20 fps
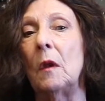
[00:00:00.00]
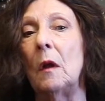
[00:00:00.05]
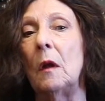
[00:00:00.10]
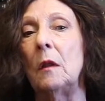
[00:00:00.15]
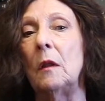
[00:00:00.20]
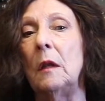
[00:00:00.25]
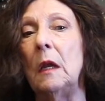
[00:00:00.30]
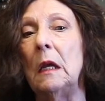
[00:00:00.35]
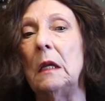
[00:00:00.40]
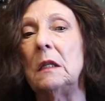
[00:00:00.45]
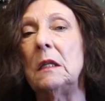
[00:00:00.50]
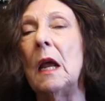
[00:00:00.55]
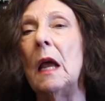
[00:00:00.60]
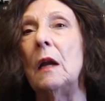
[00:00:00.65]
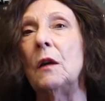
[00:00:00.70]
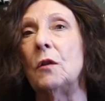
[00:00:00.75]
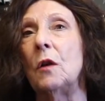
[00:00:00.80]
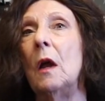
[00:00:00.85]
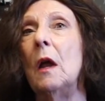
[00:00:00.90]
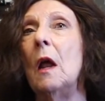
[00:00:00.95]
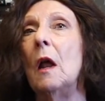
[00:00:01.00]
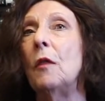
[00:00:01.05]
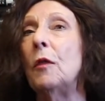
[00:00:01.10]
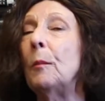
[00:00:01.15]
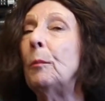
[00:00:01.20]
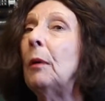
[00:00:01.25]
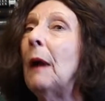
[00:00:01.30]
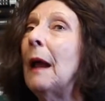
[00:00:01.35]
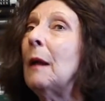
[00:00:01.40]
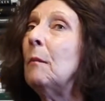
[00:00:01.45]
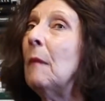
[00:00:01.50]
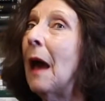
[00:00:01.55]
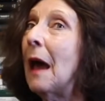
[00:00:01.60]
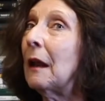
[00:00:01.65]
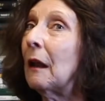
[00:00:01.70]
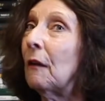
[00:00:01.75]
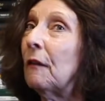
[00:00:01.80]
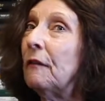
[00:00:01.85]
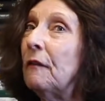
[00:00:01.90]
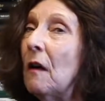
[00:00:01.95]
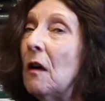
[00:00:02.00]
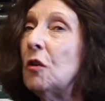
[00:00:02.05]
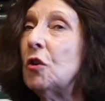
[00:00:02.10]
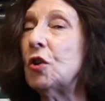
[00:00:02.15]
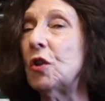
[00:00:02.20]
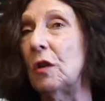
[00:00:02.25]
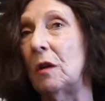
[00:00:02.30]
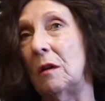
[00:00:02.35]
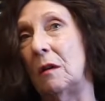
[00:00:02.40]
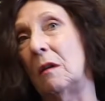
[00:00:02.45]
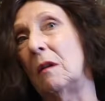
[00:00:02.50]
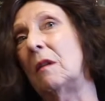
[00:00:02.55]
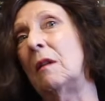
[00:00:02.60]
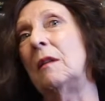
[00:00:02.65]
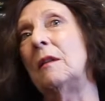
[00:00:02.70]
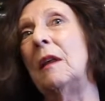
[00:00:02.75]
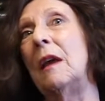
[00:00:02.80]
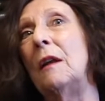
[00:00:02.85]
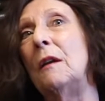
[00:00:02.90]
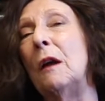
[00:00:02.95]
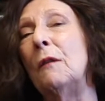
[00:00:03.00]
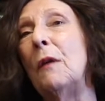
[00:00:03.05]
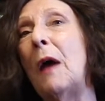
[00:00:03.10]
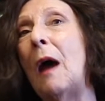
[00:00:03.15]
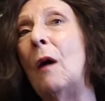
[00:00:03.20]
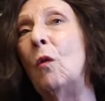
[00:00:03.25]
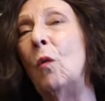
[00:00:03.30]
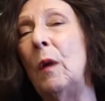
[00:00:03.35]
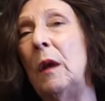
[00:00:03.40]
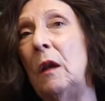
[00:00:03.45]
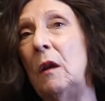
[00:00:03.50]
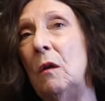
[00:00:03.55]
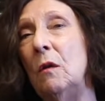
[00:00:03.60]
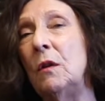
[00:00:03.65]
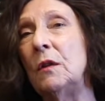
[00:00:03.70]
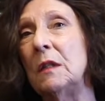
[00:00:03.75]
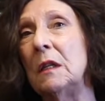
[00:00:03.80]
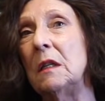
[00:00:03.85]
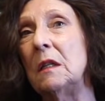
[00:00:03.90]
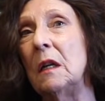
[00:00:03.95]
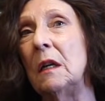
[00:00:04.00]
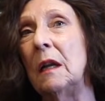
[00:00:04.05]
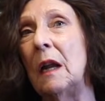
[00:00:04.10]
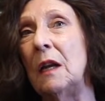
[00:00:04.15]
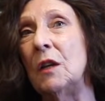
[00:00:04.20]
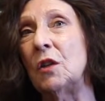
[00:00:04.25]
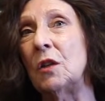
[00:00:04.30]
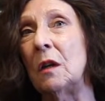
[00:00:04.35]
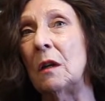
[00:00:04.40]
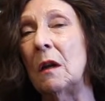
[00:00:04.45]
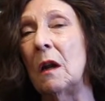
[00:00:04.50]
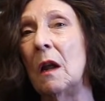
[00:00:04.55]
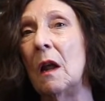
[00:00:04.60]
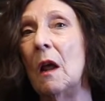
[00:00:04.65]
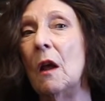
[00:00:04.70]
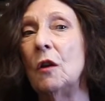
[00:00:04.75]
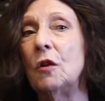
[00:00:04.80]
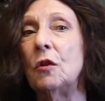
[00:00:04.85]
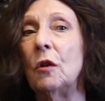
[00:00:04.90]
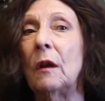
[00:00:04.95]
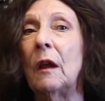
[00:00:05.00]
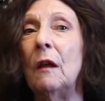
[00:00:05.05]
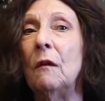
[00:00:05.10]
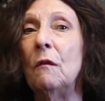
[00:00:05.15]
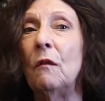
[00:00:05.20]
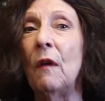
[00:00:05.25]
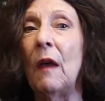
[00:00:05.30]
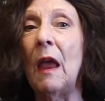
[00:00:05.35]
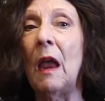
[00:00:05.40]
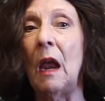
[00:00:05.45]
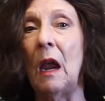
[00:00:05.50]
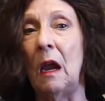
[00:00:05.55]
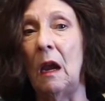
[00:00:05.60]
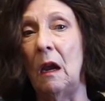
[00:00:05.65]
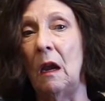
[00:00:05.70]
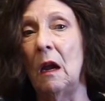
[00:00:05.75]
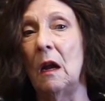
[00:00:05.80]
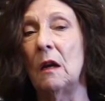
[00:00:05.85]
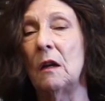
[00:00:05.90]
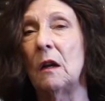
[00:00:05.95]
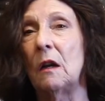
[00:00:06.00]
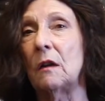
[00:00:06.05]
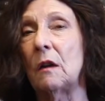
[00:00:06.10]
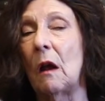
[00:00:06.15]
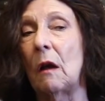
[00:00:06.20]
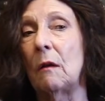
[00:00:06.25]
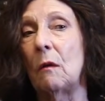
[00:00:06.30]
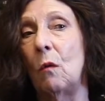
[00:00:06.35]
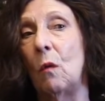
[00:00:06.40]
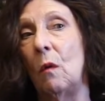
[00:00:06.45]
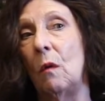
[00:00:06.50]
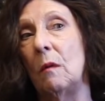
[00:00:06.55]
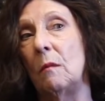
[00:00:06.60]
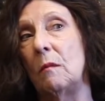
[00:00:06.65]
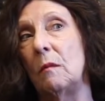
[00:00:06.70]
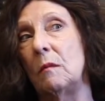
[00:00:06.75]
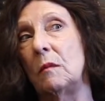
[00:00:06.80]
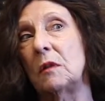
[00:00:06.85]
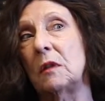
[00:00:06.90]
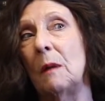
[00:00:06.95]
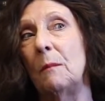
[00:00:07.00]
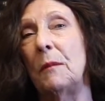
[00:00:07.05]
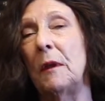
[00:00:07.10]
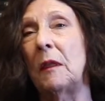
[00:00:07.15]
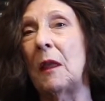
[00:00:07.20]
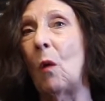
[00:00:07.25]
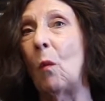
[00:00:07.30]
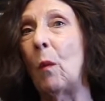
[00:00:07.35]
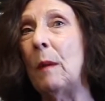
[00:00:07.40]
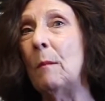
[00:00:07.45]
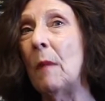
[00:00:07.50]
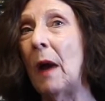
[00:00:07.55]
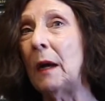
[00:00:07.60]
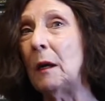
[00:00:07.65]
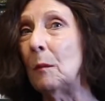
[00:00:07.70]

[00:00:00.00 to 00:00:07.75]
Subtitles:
intent, the pragmatic function of how we use intonation to convey something that we might